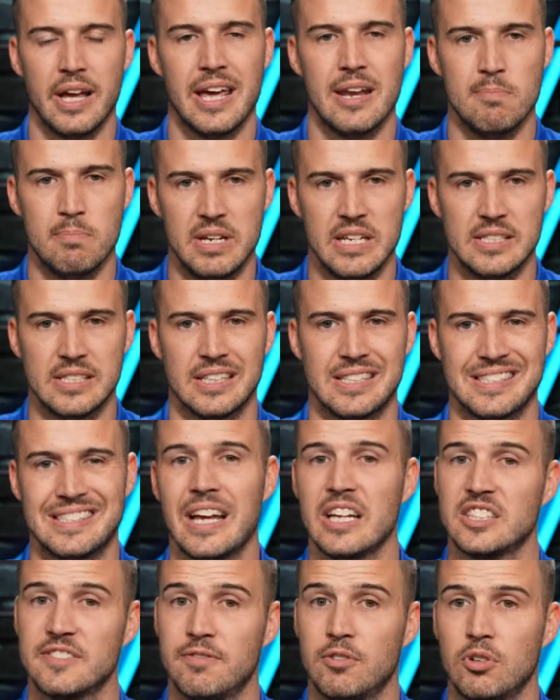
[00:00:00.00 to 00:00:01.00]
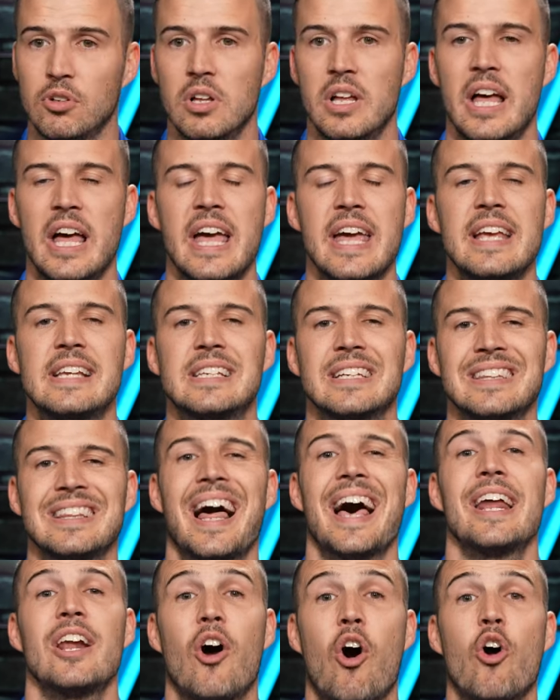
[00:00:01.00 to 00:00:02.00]
and be successful is a
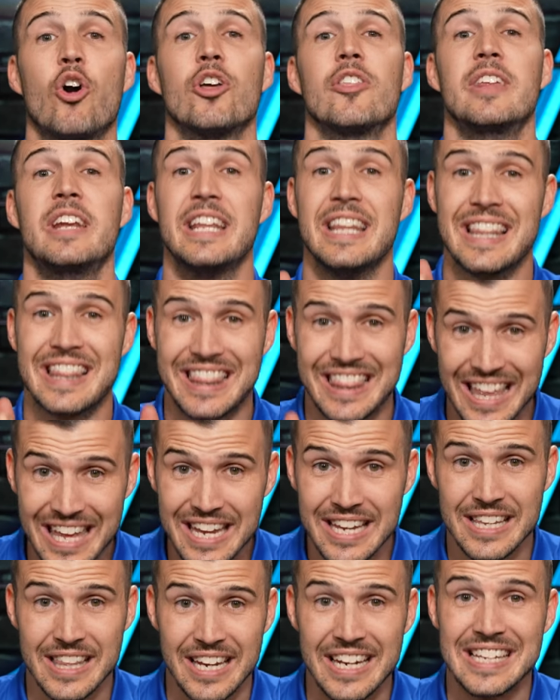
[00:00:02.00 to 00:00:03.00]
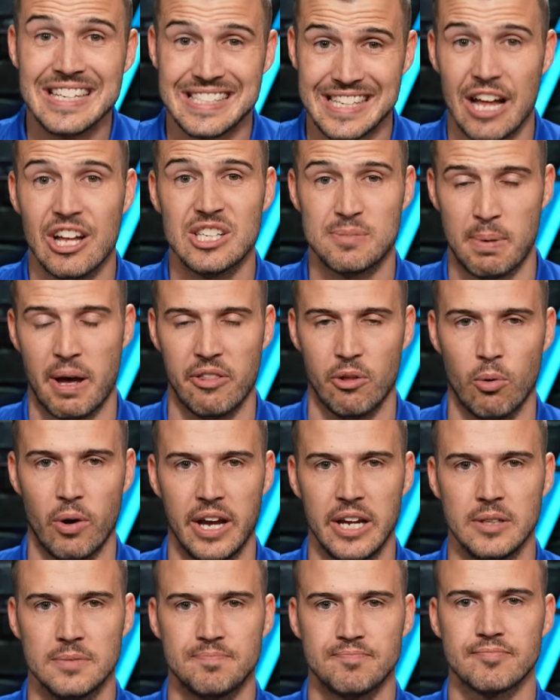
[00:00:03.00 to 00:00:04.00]
lot harder than it sounds, by the
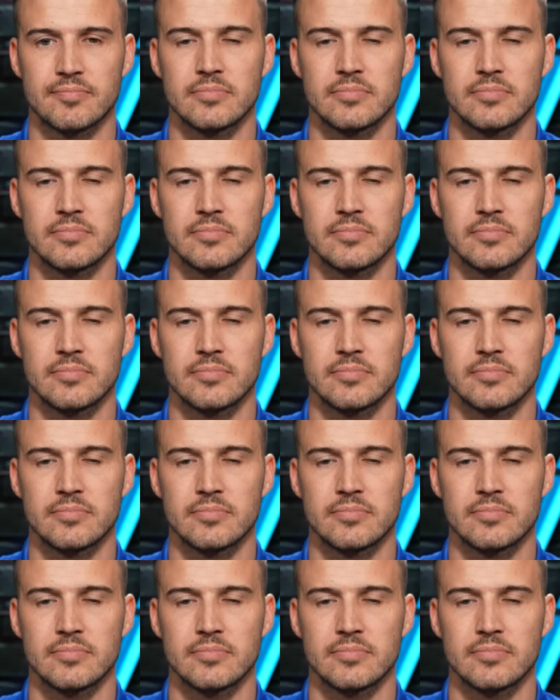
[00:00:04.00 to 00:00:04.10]
way,